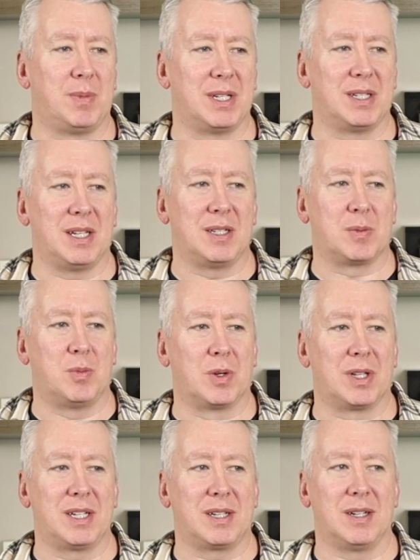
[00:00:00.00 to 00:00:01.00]
but it's
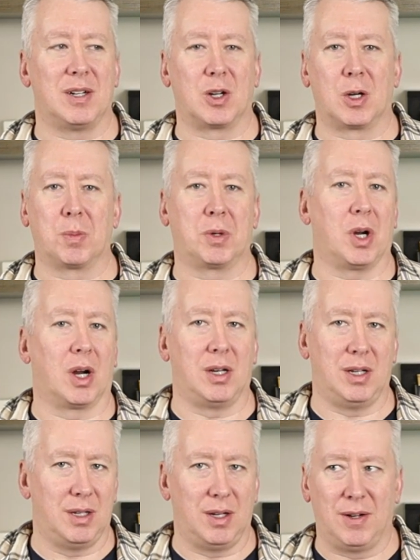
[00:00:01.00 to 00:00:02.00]
more like a herb
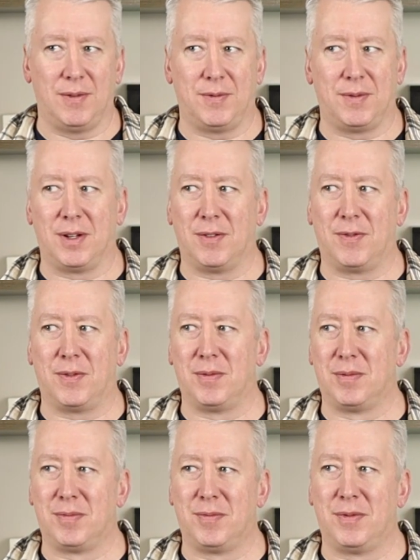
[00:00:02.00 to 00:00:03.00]
garden of
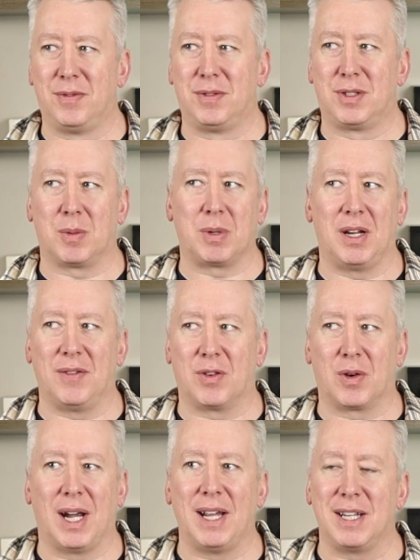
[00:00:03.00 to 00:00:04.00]
some kind of
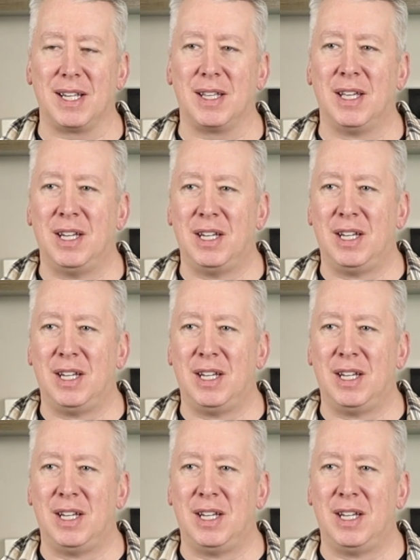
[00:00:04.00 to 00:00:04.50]
variety.